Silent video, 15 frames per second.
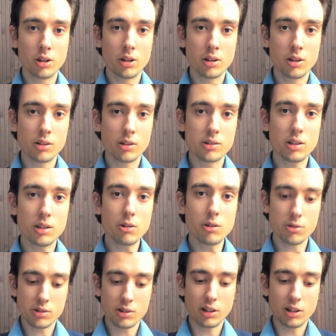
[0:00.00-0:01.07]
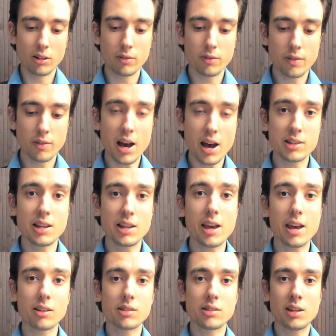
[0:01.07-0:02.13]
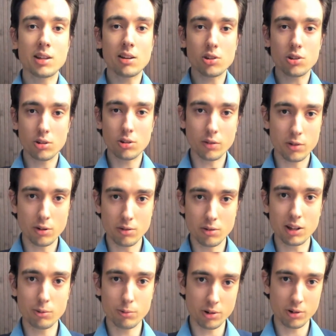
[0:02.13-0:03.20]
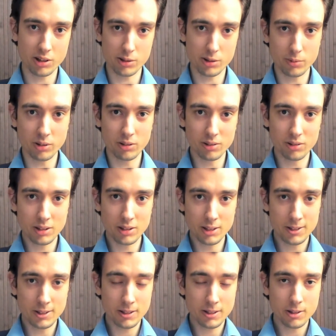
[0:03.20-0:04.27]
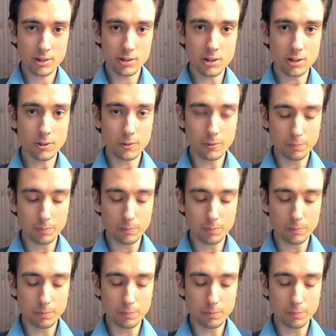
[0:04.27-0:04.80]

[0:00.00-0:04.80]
see yourself as an extension of your network as well. So